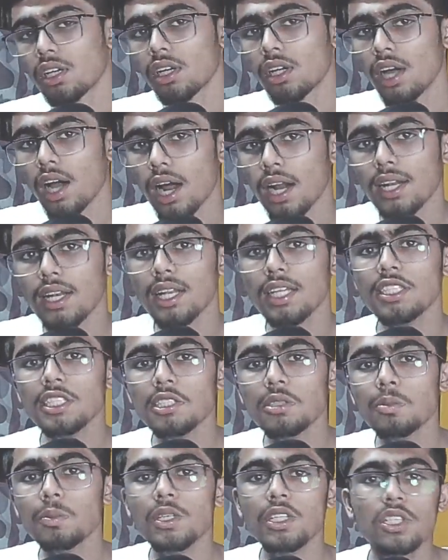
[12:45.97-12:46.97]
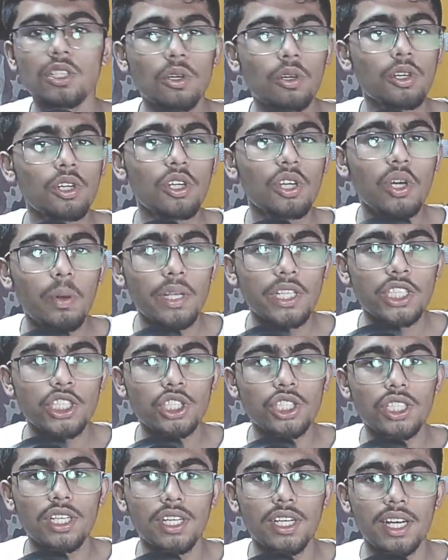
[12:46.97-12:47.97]
Unless we don't
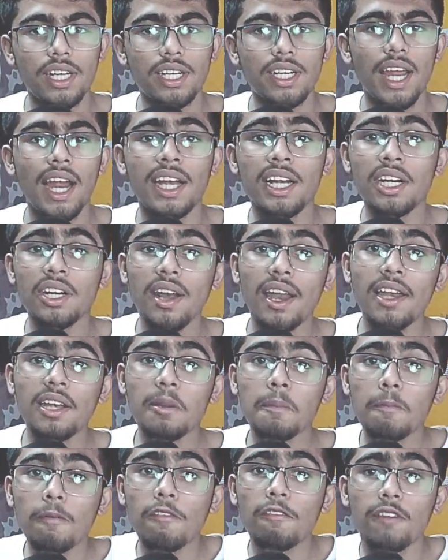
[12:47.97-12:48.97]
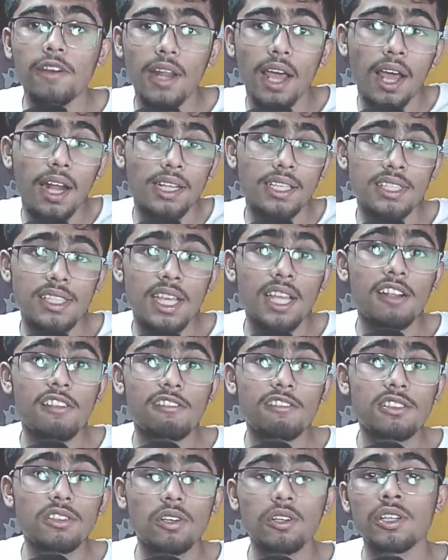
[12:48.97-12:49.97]
question it and try to prove it
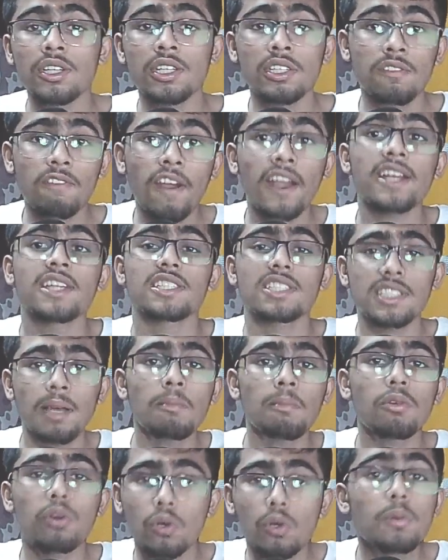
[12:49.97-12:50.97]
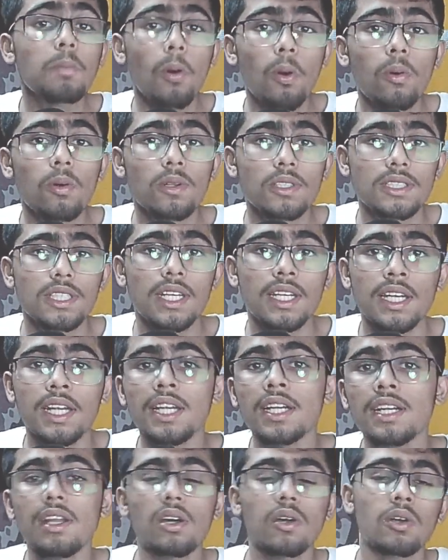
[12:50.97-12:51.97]
ourselves or find some loopholes in it,
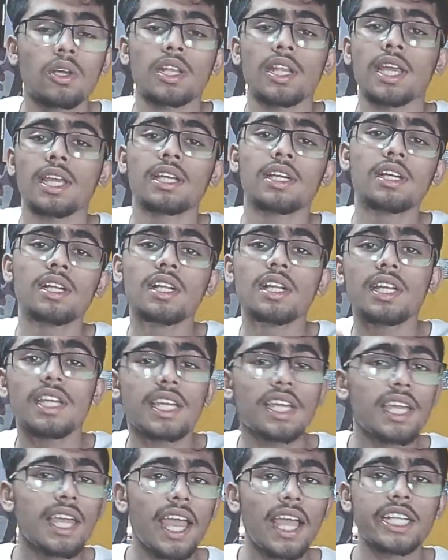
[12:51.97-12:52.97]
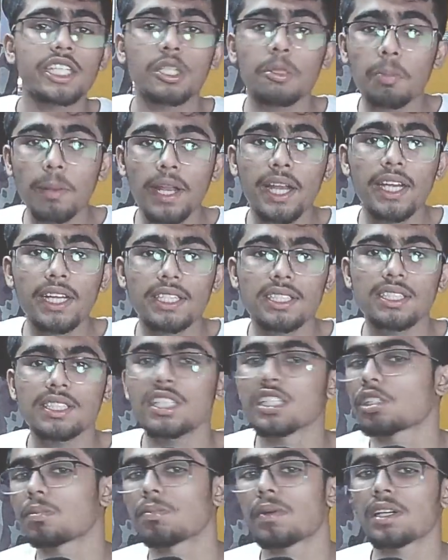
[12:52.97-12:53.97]
okay, like he explained us
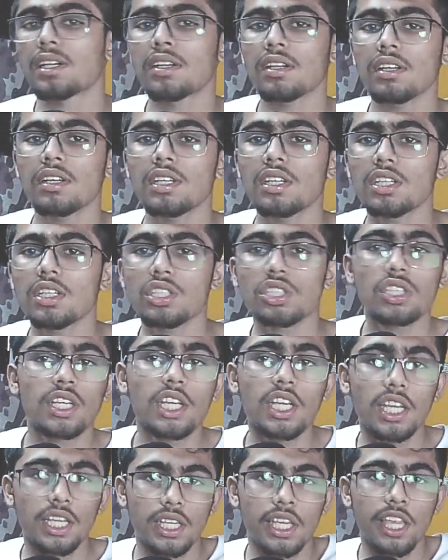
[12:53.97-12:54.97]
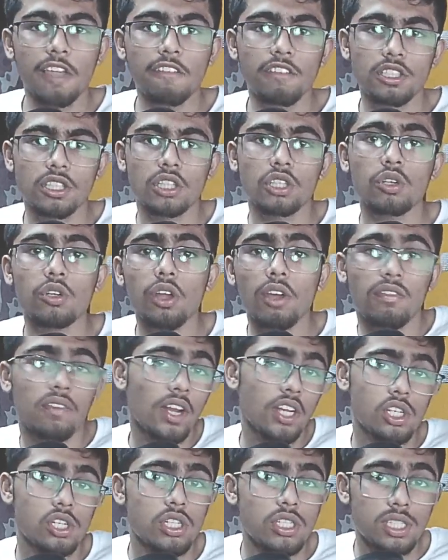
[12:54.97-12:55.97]
this, but he gave us the theory of
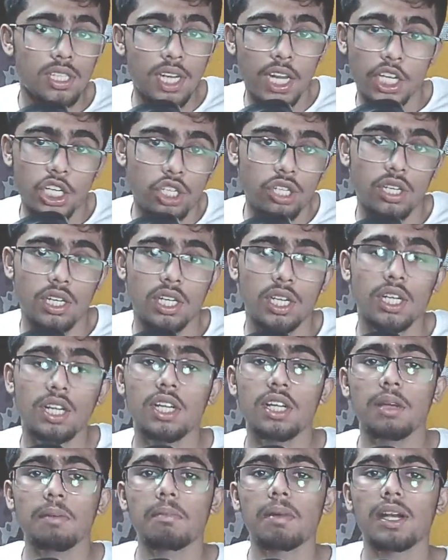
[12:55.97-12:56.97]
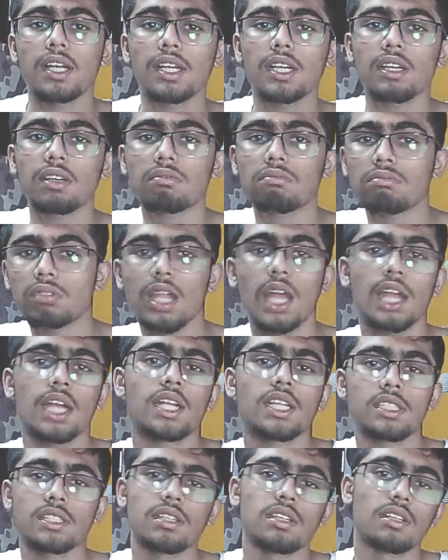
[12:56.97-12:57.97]
natural selection, but that
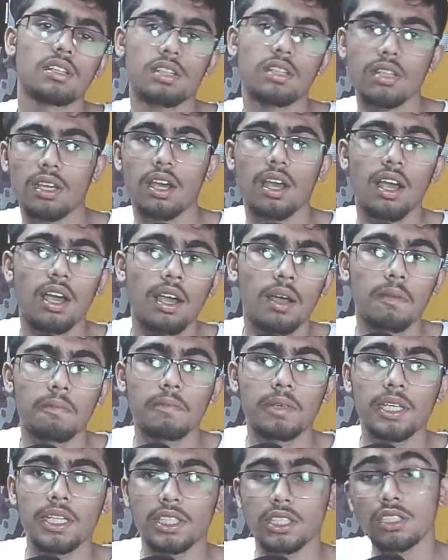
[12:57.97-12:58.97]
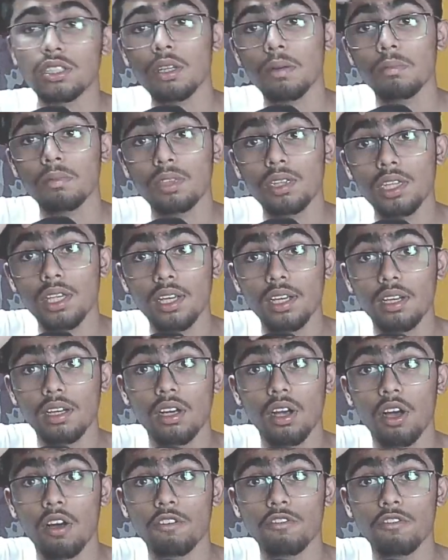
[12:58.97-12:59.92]
doesn't mean something of